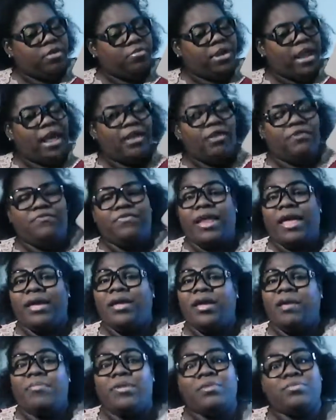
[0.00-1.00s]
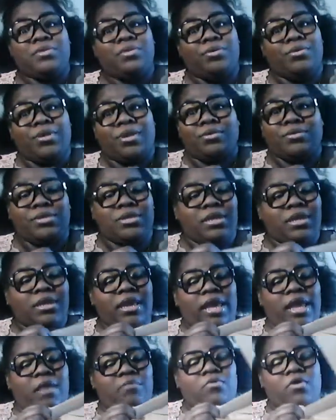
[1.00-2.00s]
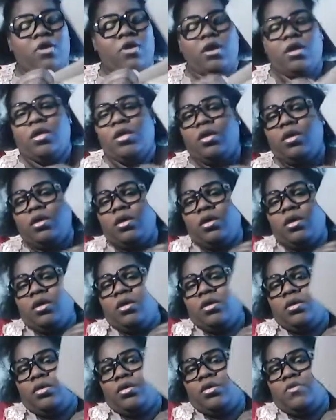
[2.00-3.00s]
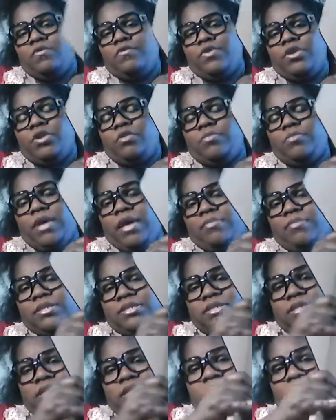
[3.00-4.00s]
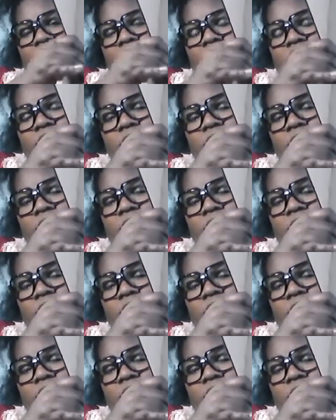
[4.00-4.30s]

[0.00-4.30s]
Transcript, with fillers: but I don't feel like coming up so close to the camera for you to be able to see the